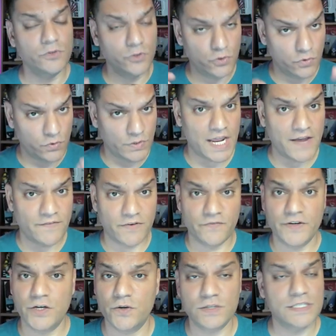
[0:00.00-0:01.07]
You could have a
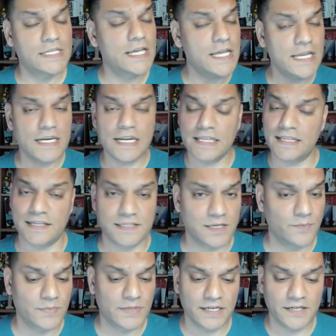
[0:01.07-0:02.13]
Windows 10 and that's
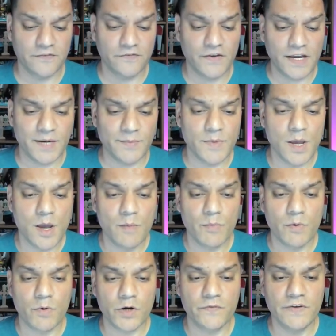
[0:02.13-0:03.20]
completely fine. But
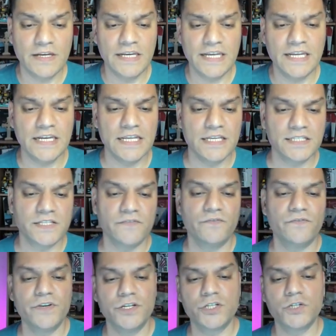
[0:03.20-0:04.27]
what we need is the
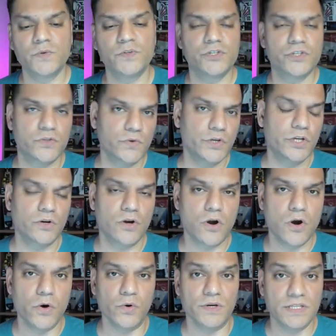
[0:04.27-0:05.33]
Visual Studio
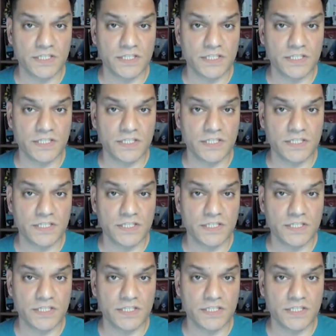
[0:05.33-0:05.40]
Code.